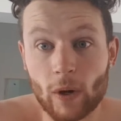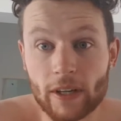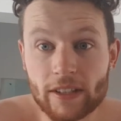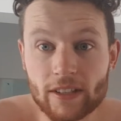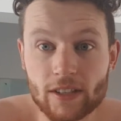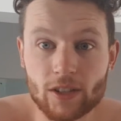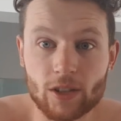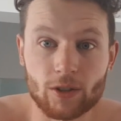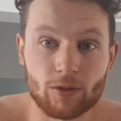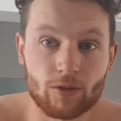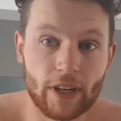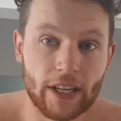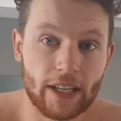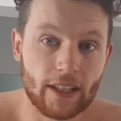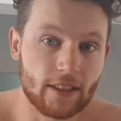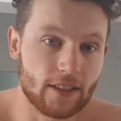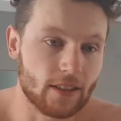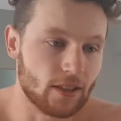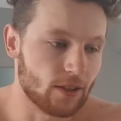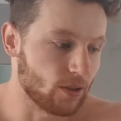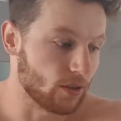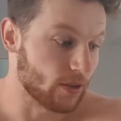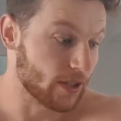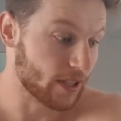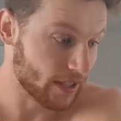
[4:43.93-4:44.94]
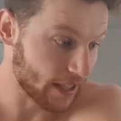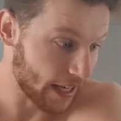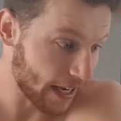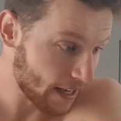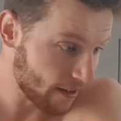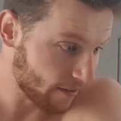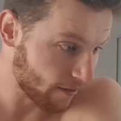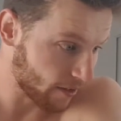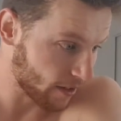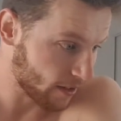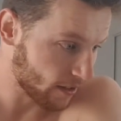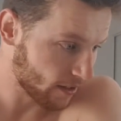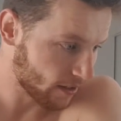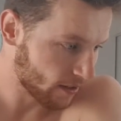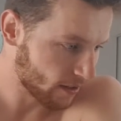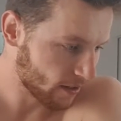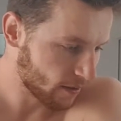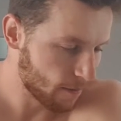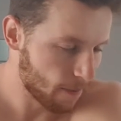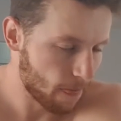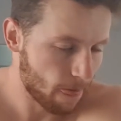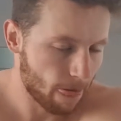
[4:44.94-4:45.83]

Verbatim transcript: once you're ready to save it,